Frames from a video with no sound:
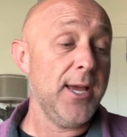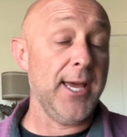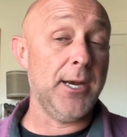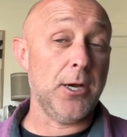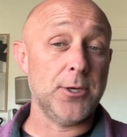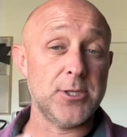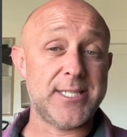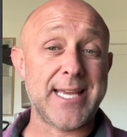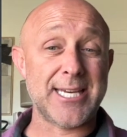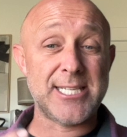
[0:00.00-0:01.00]
and
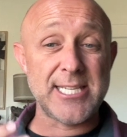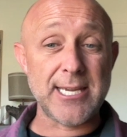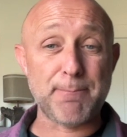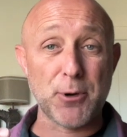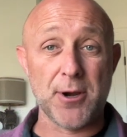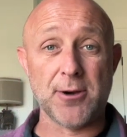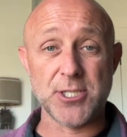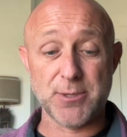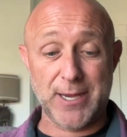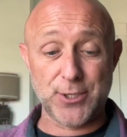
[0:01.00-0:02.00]
understand deeper
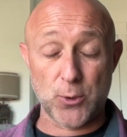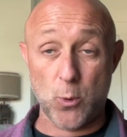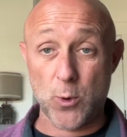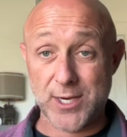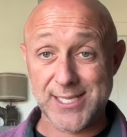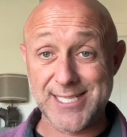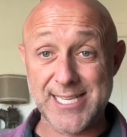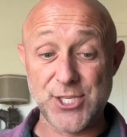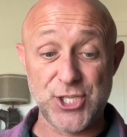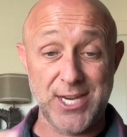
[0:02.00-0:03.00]
knowledge about your
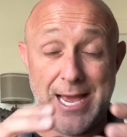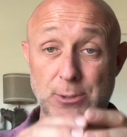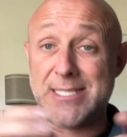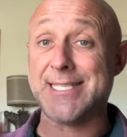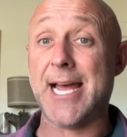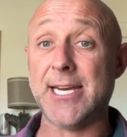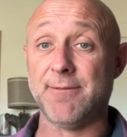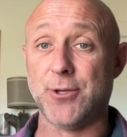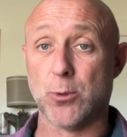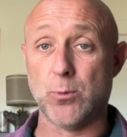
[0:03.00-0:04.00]
organization outside
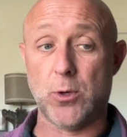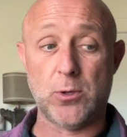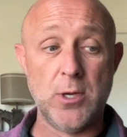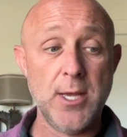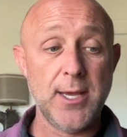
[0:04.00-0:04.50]
of your role.